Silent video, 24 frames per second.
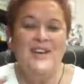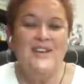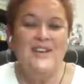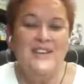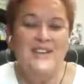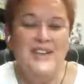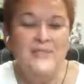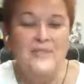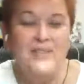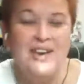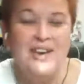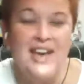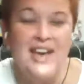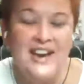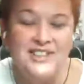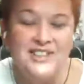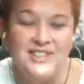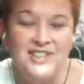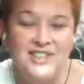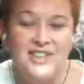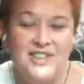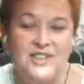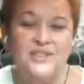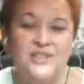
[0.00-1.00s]
Can we
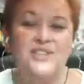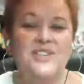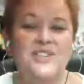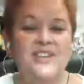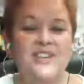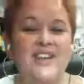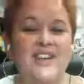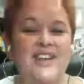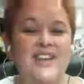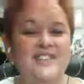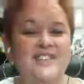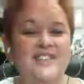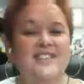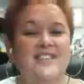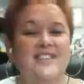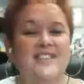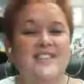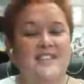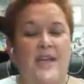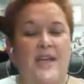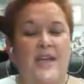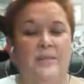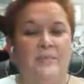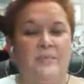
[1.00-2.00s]
actually use it as an
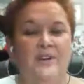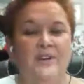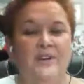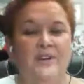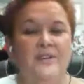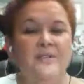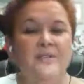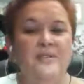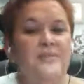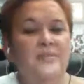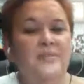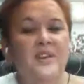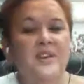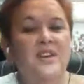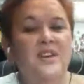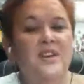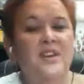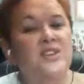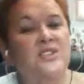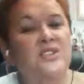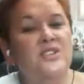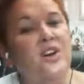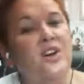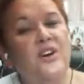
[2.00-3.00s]
example?
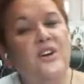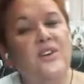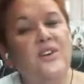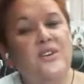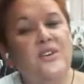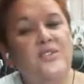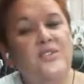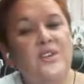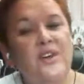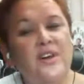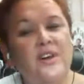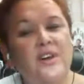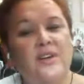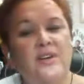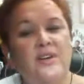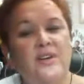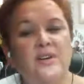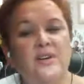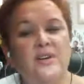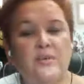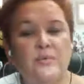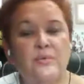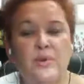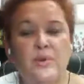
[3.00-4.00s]
So
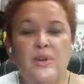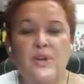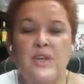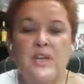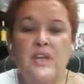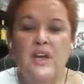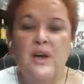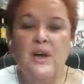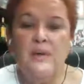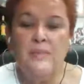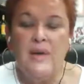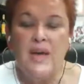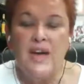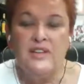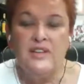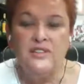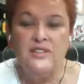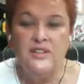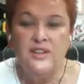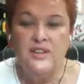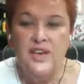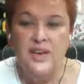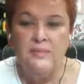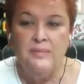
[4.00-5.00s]
we
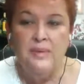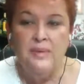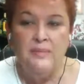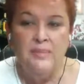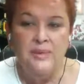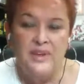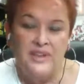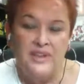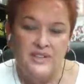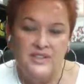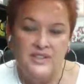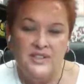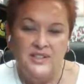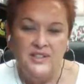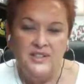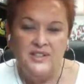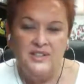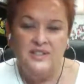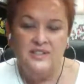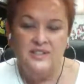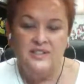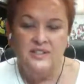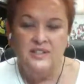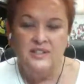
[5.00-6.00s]
actually came up against
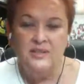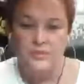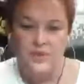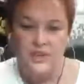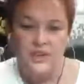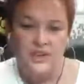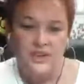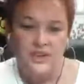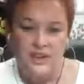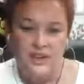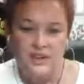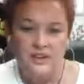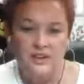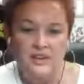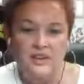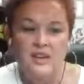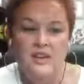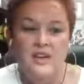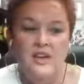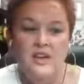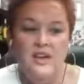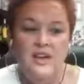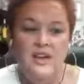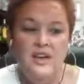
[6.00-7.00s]
this weekend,
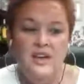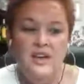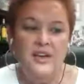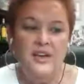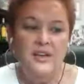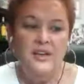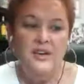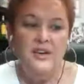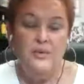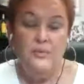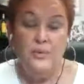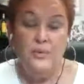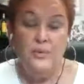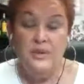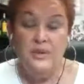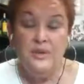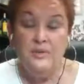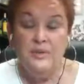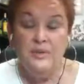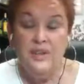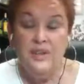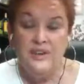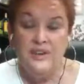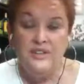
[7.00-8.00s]
and we
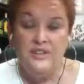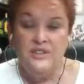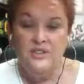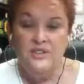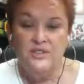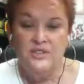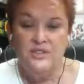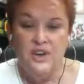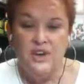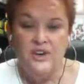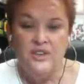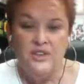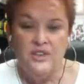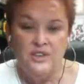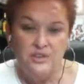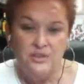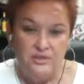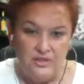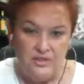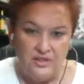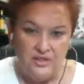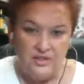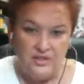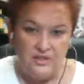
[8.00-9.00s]
would like to try to
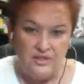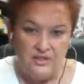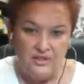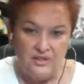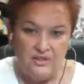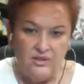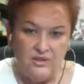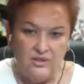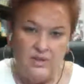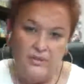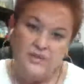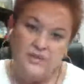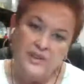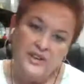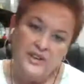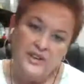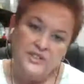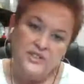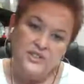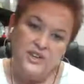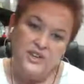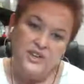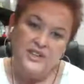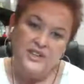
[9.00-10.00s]
use this. So I would like
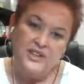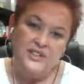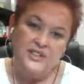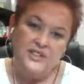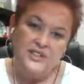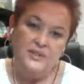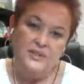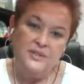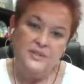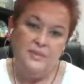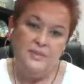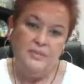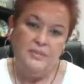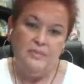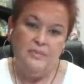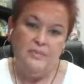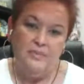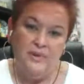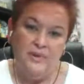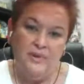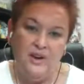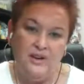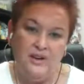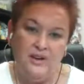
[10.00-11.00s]
to try to teach my
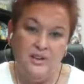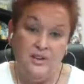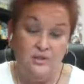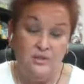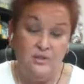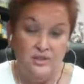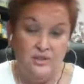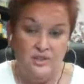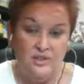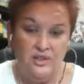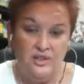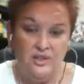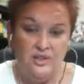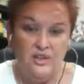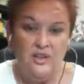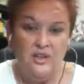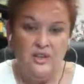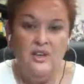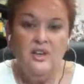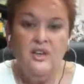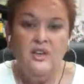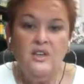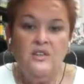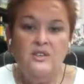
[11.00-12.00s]
people how to use it.
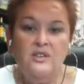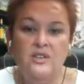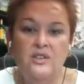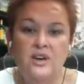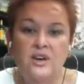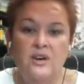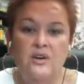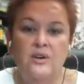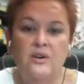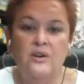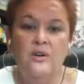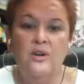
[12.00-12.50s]
So